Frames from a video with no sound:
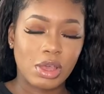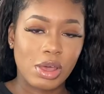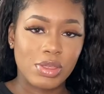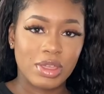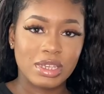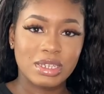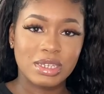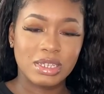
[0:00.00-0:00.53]
So
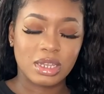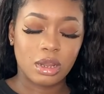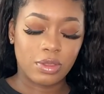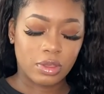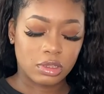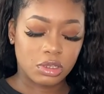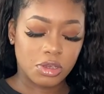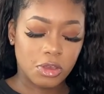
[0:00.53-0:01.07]
this is
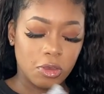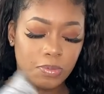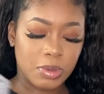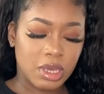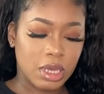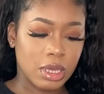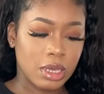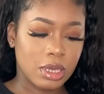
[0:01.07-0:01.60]
another
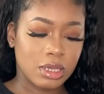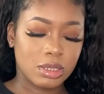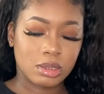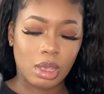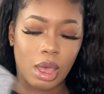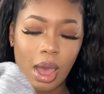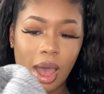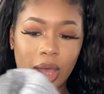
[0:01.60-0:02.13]

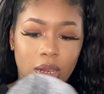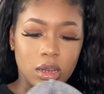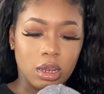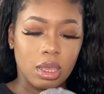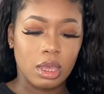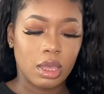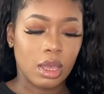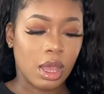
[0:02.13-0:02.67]
two-piece,
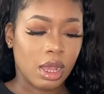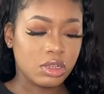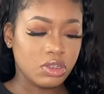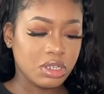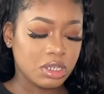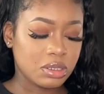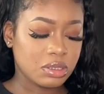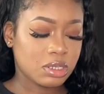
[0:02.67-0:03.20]
and as
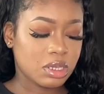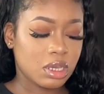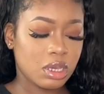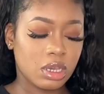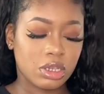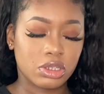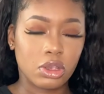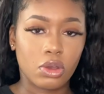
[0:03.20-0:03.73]
you can
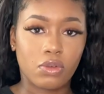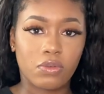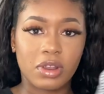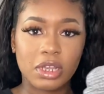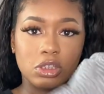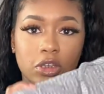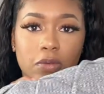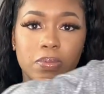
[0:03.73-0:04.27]
see, it's a
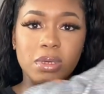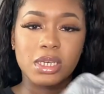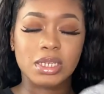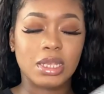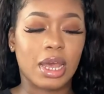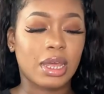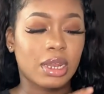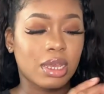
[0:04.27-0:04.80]
grey
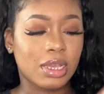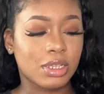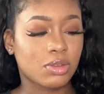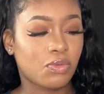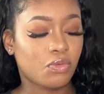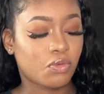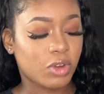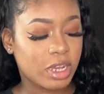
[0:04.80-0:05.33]
two-piece and it's
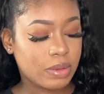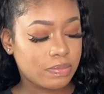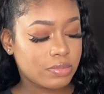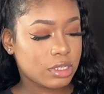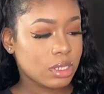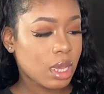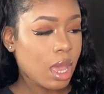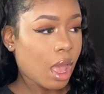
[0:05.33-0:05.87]

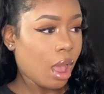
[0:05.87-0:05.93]
ribbed.